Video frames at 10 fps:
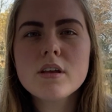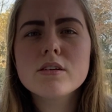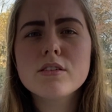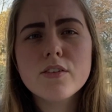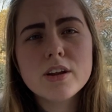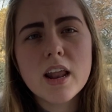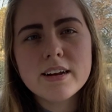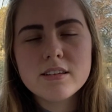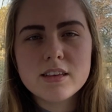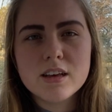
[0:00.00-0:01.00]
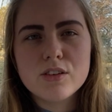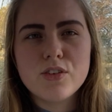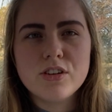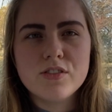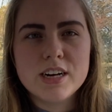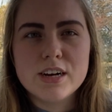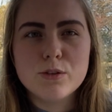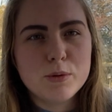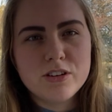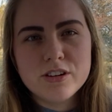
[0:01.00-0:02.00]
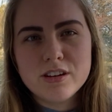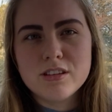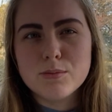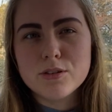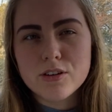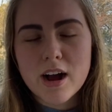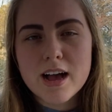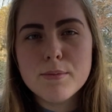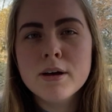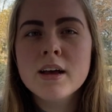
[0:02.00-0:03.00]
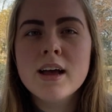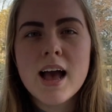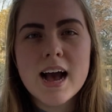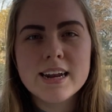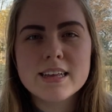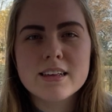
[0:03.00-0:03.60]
So if you'd like to see those future videos, be sure to subscribe and hit the